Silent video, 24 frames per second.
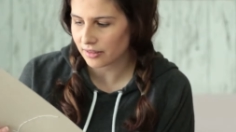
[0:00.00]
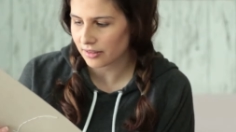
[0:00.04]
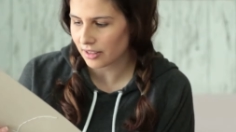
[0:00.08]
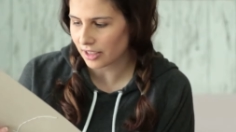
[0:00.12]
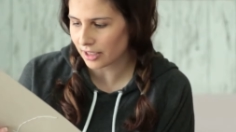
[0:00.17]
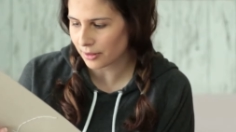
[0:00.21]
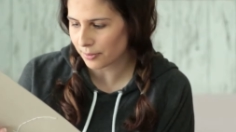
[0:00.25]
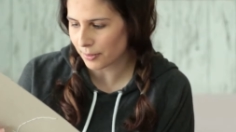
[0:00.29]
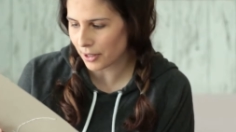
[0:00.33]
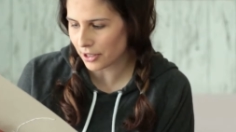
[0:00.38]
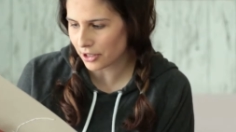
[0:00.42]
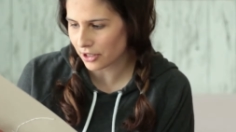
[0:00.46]

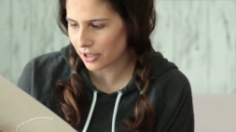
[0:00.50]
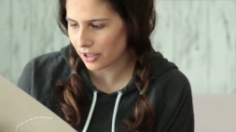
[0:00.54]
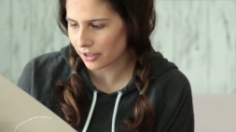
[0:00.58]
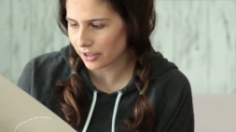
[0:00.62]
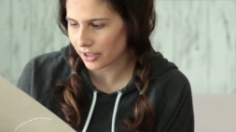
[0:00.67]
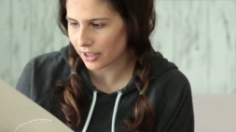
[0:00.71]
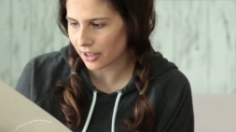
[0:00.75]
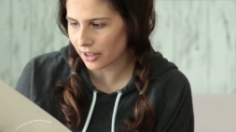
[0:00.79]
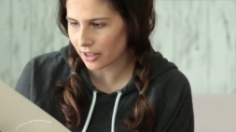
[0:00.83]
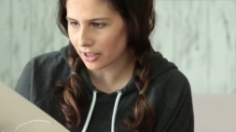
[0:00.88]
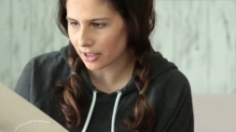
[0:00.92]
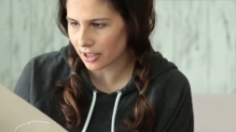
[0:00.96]

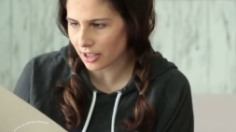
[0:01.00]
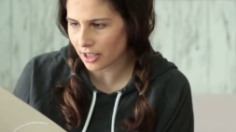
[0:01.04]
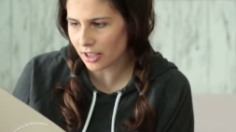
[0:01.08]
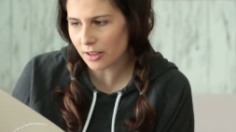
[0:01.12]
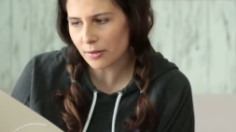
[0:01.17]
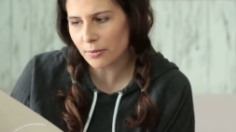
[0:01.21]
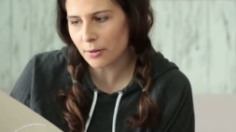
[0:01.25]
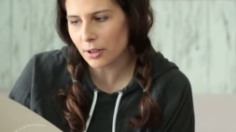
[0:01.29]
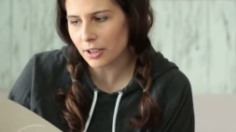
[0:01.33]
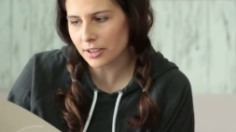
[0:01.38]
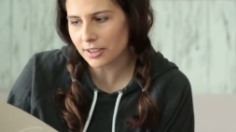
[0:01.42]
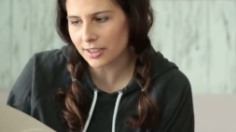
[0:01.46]
especially the
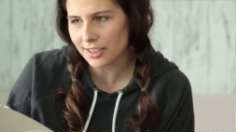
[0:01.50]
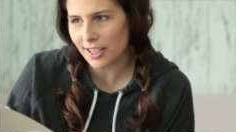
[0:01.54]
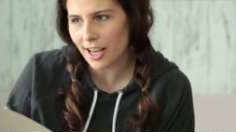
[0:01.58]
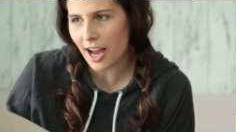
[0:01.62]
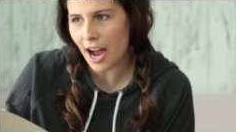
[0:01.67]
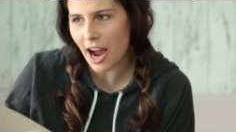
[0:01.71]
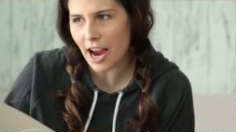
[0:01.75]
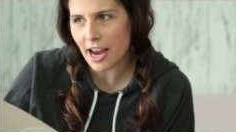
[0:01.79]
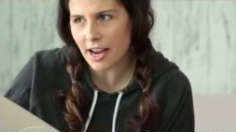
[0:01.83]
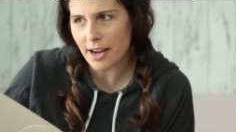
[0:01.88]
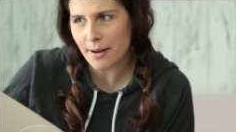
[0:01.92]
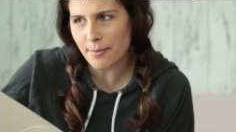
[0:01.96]
little ones.
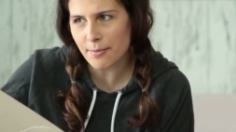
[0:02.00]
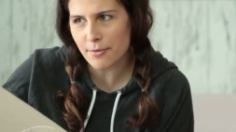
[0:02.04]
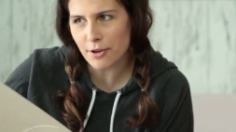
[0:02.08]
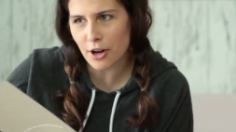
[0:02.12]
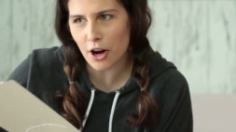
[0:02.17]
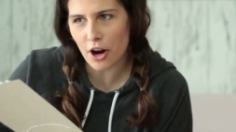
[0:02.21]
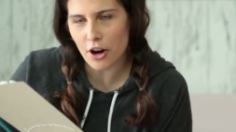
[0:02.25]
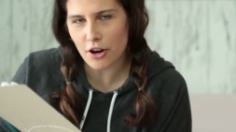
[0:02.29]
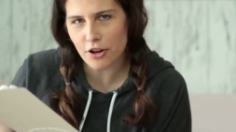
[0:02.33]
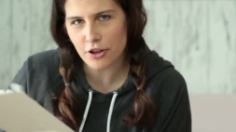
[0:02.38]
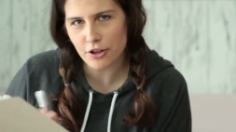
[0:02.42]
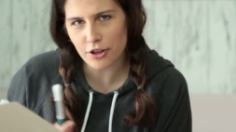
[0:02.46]
I am
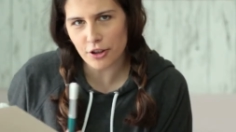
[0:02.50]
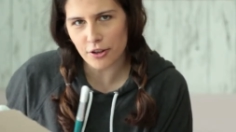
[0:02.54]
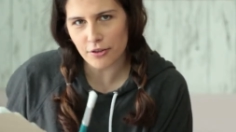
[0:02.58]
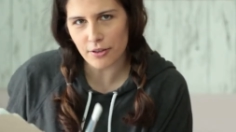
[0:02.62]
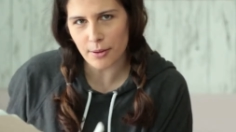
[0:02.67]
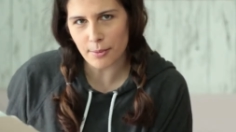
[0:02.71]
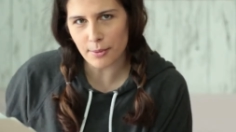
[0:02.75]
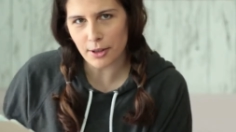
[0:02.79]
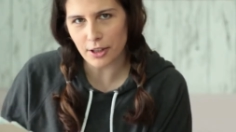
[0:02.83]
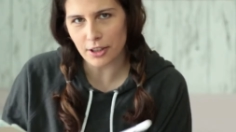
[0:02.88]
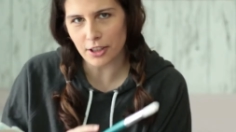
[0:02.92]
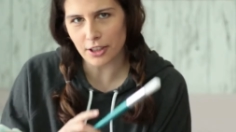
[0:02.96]
not sure if
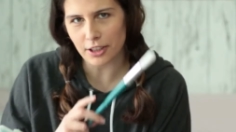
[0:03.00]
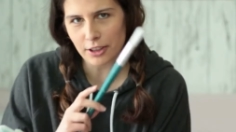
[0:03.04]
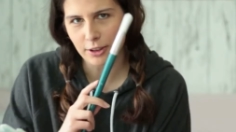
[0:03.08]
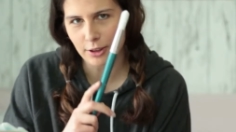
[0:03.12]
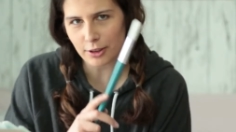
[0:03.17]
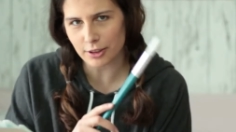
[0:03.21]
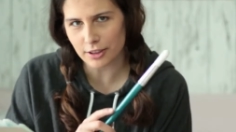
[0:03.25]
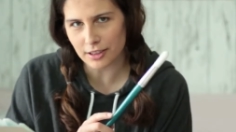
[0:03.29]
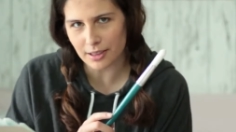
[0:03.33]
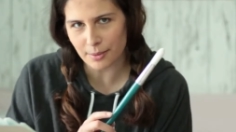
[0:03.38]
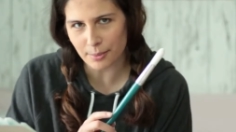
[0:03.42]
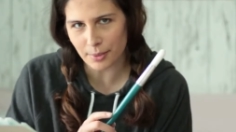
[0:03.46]
I'm gonna
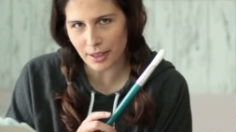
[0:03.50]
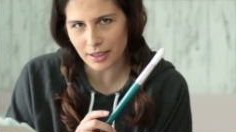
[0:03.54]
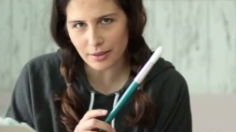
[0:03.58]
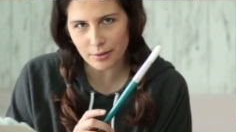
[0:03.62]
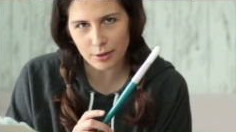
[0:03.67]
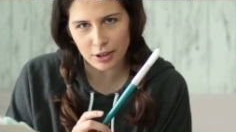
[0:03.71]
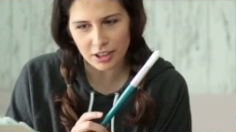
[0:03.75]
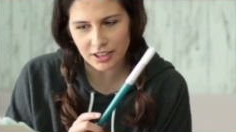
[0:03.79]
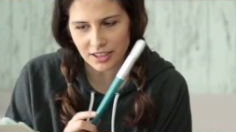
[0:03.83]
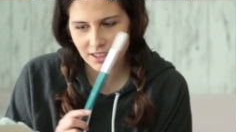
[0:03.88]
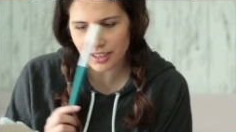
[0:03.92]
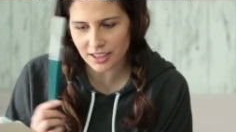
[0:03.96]
use the big
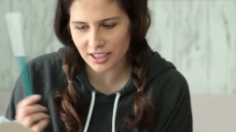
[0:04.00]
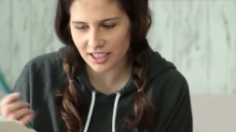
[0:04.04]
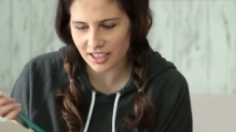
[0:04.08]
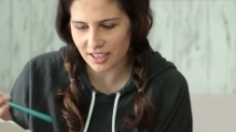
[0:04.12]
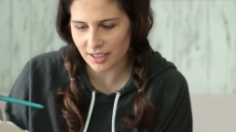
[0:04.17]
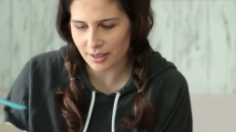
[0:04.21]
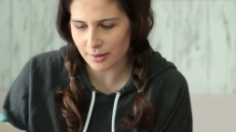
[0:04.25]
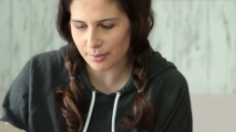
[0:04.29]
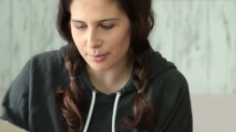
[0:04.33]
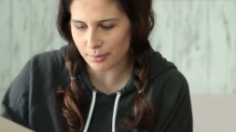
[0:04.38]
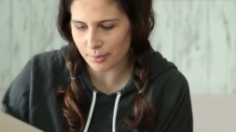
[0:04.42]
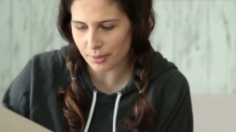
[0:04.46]
ones,
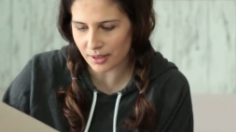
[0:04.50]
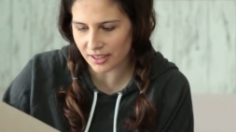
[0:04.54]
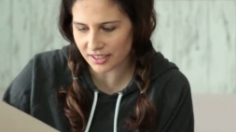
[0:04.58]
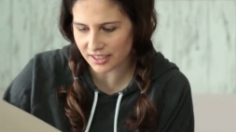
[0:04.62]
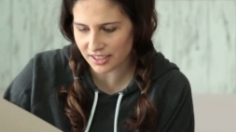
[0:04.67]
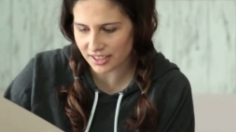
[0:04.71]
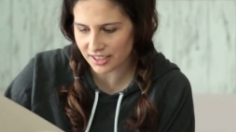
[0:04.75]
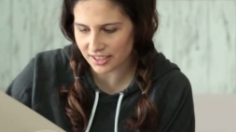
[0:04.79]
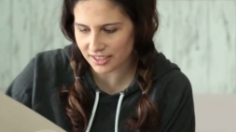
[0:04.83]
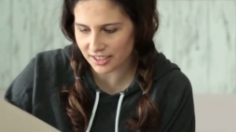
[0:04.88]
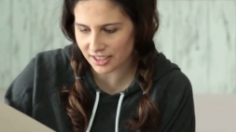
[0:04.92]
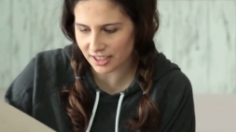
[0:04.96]
but
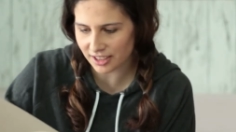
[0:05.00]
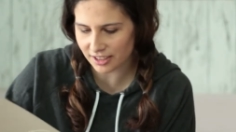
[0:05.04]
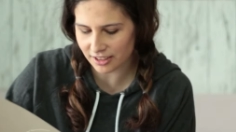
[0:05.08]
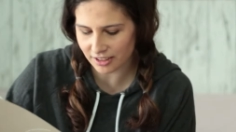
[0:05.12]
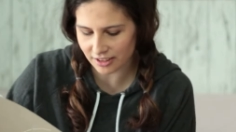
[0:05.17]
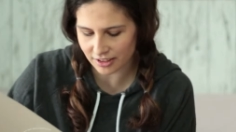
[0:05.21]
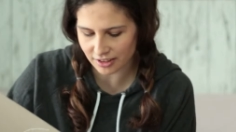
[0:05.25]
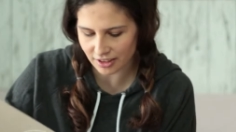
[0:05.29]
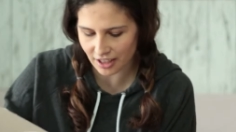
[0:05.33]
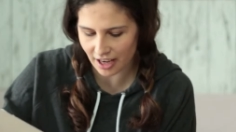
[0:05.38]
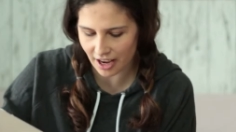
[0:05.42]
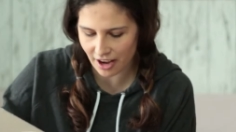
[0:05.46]
still
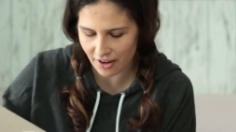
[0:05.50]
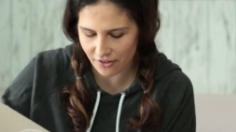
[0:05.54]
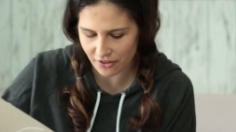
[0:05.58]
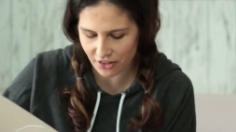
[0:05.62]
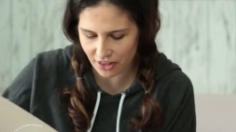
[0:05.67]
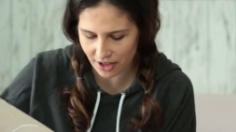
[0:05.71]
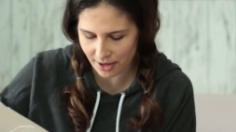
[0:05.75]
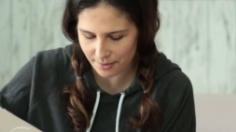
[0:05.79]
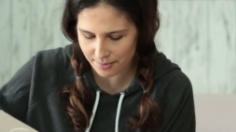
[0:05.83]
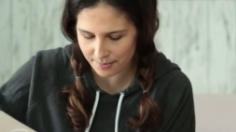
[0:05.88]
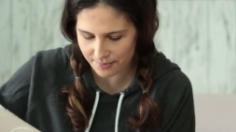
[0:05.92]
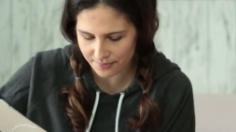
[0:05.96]
good to have
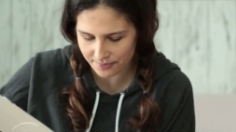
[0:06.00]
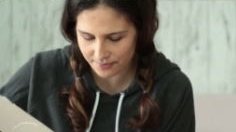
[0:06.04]
them.